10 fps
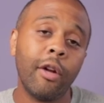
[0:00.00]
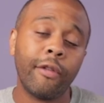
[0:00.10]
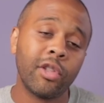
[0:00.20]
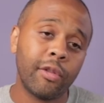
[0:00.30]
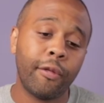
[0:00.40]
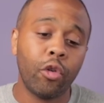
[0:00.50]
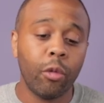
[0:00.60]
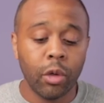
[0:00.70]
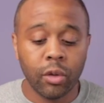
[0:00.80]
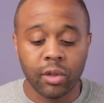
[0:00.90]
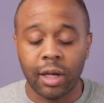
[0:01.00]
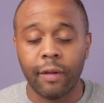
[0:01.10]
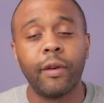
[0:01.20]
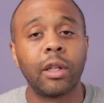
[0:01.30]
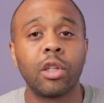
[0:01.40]
First and foremost, I
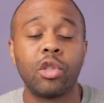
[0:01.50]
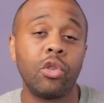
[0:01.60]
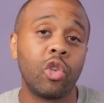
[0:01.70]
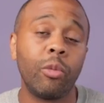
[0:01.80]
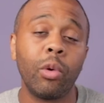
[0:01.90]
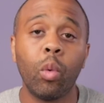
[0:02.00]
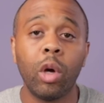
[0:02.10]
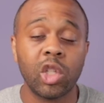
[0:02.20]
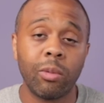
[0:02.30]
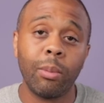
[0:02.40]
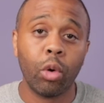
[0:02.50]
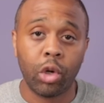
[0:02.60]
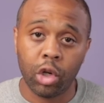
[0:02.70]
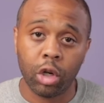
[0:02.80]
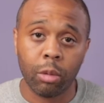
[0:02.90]
feel like this shoe is going to be, one, it's going to be more
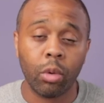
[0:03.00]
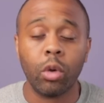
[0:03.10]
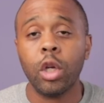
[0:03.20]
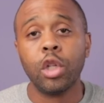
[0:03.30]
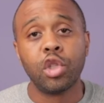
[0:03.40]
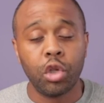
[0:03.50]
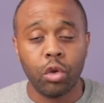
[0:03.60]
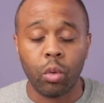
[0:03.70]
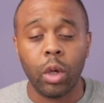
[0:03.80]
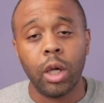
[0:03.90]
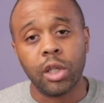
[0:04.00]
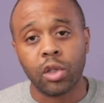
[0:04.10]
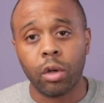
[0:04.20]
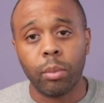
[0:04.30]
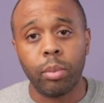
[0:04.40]
durable. Two, it's
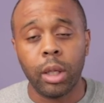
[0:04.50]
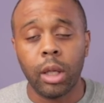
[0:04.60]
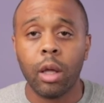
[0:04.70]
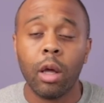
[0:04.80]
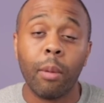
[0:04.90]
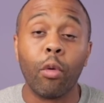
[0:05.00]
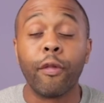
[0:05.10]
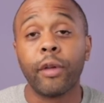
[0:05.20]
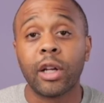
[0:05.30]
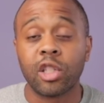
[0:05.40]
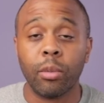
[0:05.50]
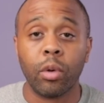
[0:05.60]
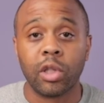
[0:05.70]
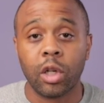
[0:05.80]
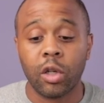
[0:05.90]
going to be more flexible
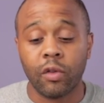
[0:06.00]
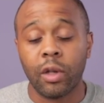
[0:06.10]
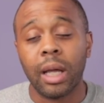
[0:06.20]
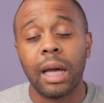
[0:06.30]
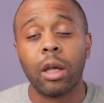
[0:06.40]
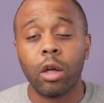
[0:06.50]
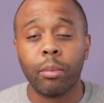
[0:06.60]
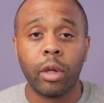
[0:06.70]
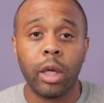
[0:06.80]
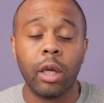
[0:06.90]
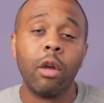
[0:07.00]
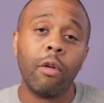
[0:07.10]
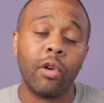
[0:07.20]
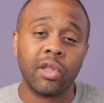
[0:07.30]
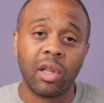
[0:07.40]
in terms of the nylon plate
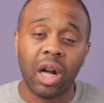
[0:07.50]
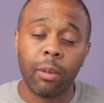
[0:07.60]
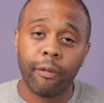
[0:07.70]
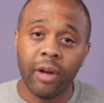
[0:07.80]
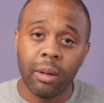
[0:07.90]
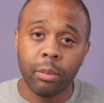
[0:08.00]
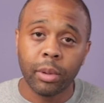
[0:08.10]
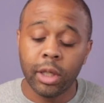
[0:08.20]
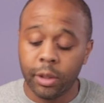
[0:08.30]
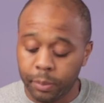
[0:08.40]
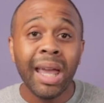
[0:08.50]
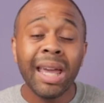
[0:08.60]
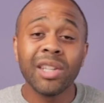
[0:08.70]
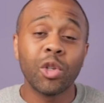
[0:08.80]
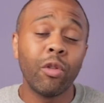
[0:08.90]
versus the carbon fiber plate.
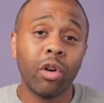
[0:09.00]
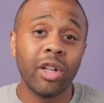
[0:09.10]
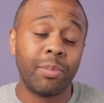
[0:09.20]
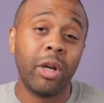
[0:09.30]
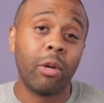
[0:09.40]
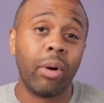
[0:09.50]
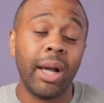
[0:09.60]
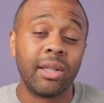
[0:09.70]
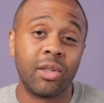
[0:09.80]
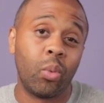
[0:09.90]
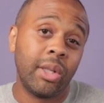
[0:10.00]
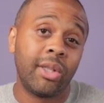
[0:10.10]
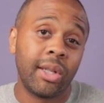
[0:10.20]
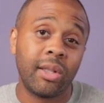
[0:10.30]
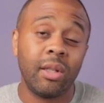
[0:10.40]
And it's overall, it's better price. It's
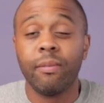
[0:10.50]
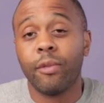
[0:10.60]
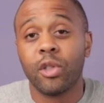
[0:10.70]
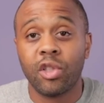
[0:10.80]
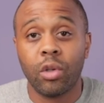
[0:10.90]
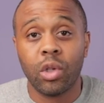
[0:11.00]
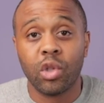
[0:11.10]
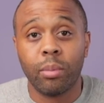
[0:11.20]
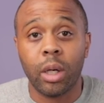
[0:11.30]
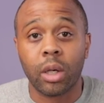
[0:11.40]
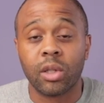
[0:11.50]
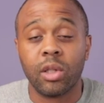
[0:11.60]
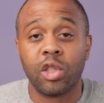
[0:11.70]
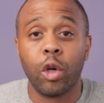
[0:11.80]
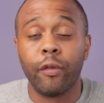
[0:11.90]
$160 versus $200.
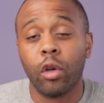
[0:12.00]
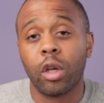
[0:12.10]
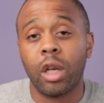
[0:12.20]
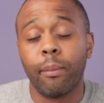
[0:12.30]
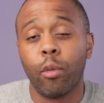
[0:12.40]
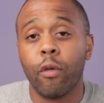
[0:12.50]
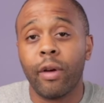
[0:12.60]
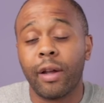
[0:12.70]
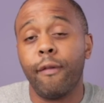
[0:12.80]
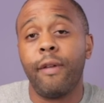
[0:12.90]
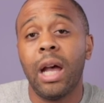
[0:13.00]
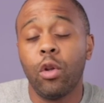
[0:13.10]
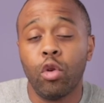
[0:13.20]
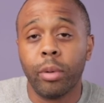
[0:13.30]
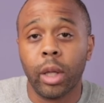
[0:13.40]
And so if you're looking at more of like a
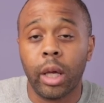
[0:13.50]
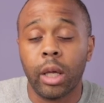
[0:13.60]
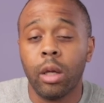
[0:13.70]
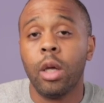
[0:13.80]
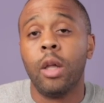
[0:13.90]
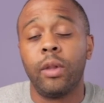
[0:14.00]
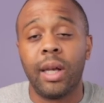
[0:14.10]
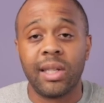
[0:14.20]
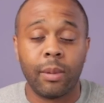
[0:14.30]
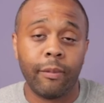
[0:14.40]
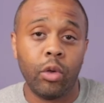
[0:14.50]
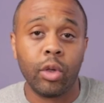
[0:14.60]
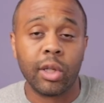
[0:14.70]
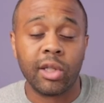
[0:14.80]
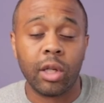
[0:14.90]
value play, then that's something for you to
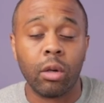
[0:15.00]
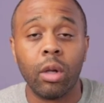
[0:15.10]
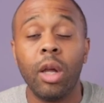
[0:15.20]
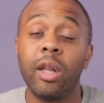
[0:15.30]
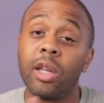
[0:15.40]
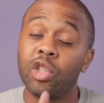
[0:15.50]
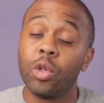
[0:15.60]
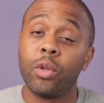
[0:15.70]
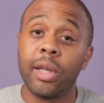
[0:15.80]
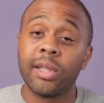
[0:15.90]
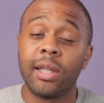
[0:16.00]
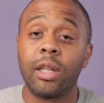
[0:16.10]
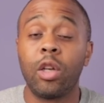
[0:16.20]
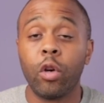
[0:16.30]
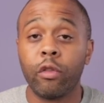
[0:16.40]
consider. Now, the two things I
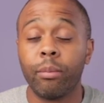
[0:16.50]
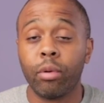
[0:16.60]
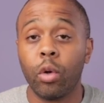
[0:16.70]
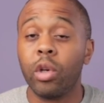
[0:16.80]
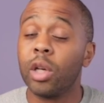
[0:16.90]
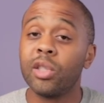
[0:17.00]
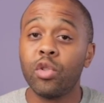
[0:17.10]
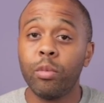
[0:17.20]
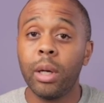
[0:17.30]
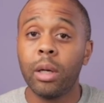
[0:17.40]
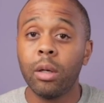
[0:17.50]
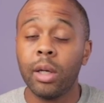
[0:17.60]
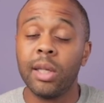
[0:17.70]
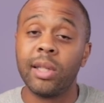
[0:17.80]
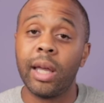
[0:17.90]
think Endorphin Pro does do better
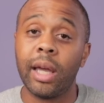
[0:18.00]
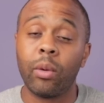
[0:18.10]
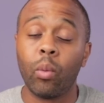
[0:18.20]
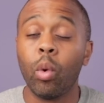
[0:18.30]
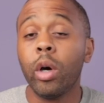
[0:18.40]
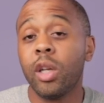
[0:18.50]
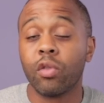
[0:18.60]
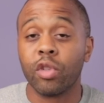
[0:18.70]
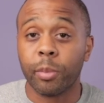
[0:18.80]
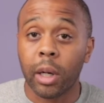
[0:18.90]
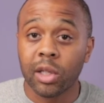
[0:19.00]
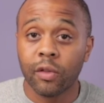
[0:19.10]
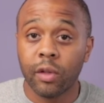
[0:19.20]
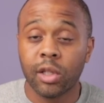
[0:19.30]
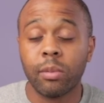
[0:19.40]
is that, one, it's the
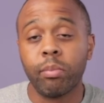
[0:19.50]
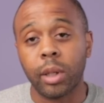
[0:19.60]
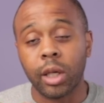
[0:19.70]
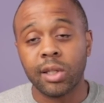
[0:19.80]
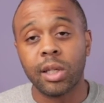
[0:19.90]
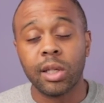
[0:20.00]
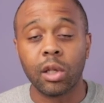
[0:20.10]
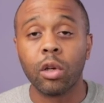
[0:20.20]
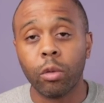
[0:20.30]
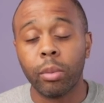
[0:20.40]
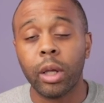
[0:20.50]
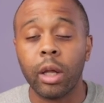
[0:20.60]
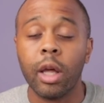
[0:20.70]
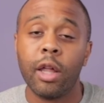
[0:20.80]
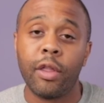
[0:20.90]
responsiveness, because it is a little
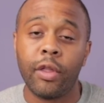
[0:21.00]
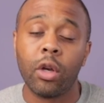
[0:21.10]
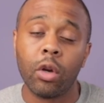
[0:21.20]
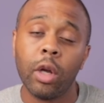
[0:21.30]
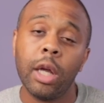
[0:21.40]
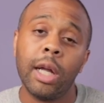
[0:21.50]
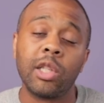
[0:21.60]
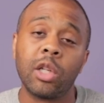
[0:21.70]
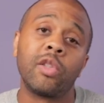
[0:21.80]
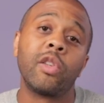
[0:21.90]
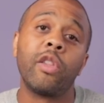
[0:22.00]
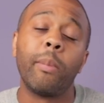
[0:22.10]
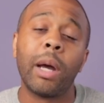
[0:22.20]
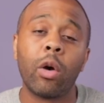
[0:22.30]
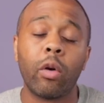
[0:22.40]
bit thinner in terms of the
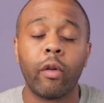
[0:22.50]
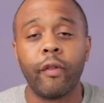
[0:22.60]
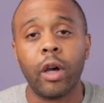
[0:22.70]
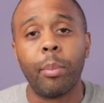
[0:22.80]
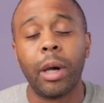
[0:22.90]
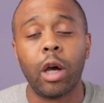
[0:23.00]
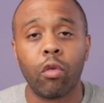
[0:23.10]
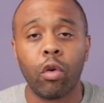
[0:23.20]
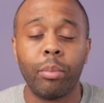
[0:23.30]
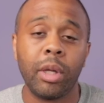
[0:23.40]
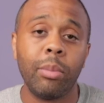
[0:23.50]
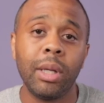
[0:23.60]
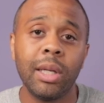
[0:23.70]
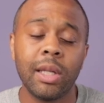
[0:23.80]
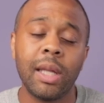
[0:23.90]
amount of power run
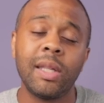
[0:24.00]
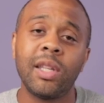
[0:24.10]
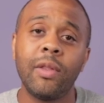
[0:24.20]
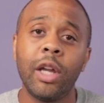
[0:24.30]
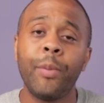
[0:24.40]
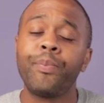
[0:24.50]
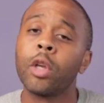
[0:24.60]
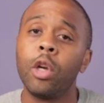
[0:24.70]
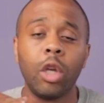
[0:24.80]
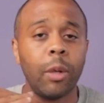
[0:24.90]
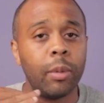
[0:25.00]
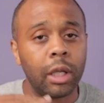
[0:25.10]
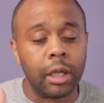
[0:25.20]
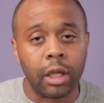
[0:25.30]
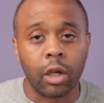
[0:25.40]
PB is in there, you're able to
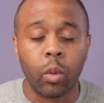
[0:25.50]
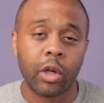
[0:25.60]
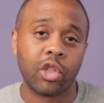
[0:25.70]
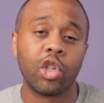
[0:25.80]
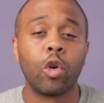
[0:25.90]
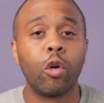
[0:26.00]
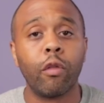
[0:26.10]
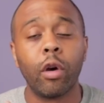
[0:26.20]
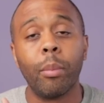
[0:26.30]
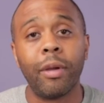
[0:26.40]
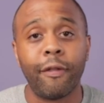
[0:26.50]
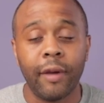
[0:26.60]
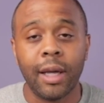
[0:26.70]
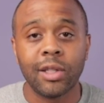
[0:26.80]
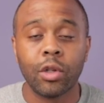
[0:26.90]
get quicker turnover a bit
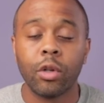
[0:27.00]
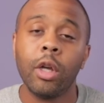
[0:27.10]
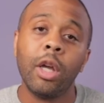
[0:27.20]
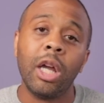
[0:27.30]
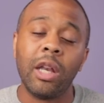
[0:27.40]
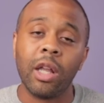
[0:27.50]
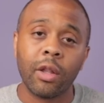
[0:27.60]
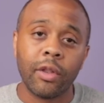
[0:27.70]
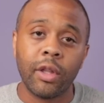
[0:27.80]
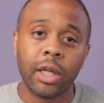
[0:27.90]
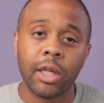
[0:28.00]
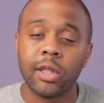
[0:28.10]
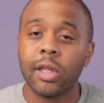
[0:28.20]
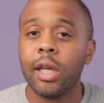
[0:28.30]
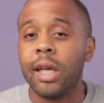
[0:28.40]
faster. And the other thing
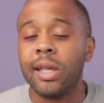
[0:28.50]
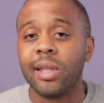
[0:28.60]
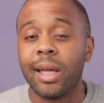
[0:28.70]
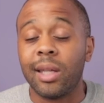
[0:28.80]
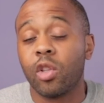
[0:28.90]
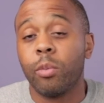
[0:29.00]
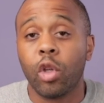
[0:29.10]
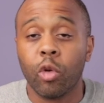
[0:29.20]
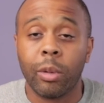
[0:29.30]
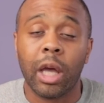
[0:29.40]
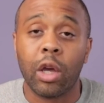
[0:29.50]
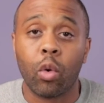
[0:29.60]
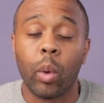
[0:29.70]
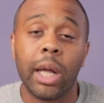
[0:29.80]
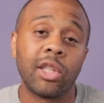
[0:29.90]
is that it's going to be a little bit lighter
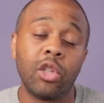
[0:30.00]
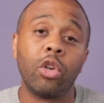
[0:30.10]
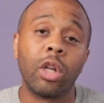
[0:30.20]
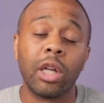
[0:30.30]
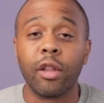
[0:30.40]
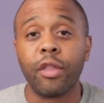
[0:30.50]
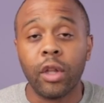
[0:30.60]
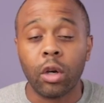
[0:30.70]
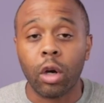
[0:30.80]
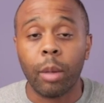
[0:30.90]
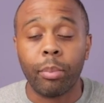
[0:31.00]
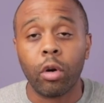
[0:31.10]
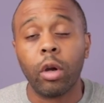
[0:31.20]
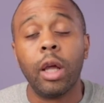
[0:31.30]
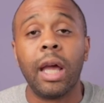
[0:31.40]
weight, so you're going to get a thinner
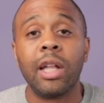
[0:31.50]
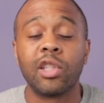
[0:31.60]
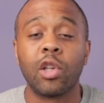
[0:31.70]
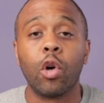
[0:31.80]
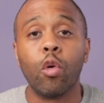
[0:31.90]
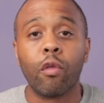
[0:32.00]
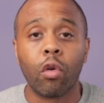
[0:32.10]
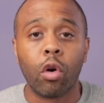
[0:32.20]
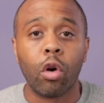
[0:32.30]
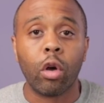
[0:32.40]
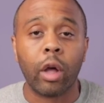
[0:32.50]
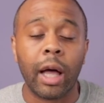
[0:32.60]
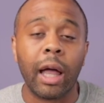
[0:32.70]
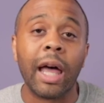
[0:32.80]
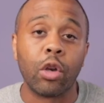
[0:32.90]
upper and just an overall
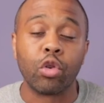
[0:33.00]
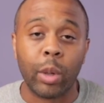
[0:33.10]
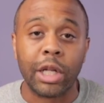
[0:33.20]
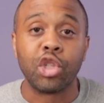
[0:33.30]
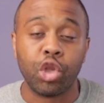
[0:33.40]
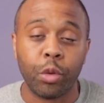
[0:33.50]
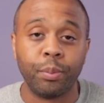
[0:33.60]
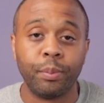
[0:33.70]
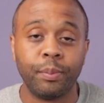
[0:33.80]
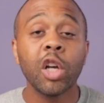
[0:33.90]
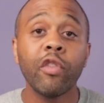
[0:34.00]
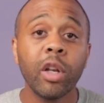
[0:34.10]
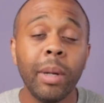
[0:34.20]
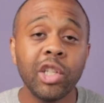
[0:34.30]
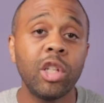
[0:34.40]
lighter weight shoe. So I've
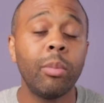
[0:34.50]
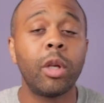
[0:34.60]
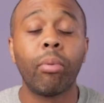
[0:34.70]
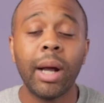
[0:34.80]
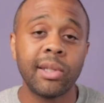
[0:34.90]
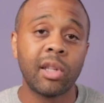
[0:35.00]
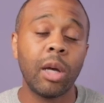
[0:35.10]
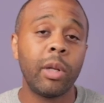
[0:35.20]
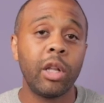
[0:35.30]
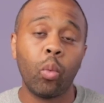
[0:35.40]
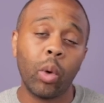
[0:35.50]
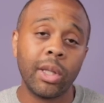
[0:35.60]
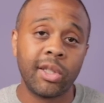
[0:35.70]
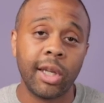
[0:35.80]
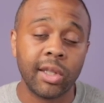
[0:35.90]
already mentioned it, but the price is coming in at
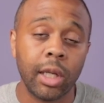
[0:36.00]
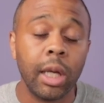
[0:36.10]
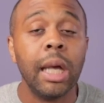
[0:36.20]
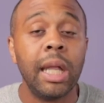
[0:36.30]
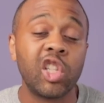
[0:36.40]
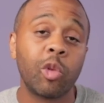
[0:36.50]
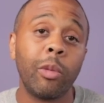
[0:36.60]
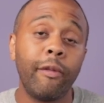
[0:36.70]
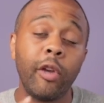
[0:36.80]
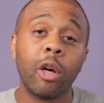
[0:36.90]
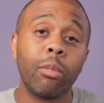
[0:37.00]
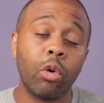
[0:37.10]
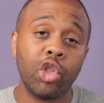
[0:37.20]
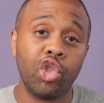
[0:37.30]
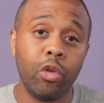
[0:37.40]
$160, and it's going to be available
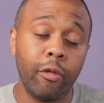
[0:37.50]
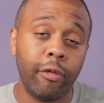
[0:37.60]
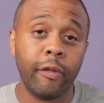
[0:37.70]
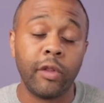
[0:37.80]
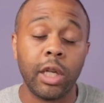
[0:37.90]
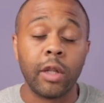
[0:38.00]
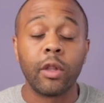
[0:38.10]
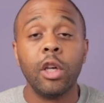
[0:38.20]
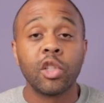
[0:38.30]
on June 15th.